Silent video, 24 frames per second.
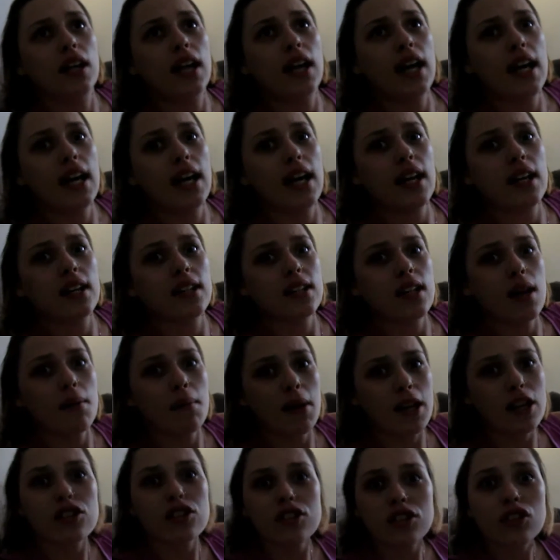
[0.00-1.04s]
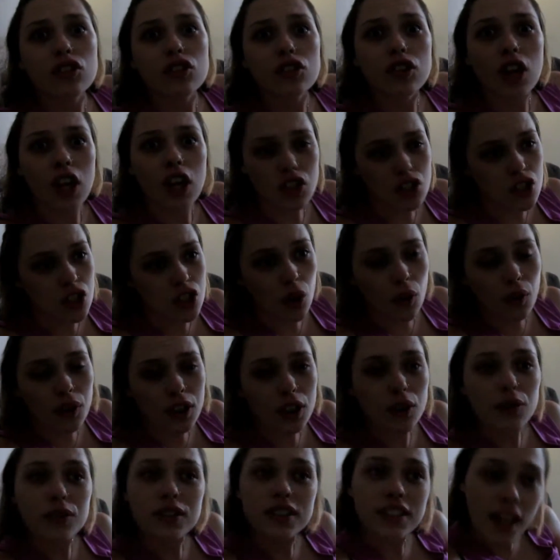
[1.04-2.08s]
and I may just scratch the whole
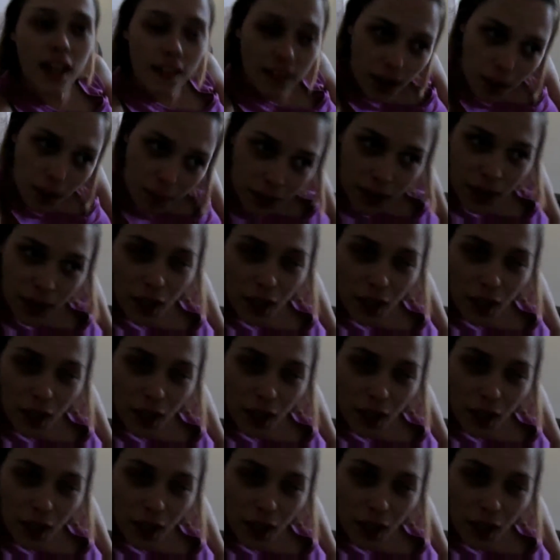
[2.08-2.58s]
thing altogether. But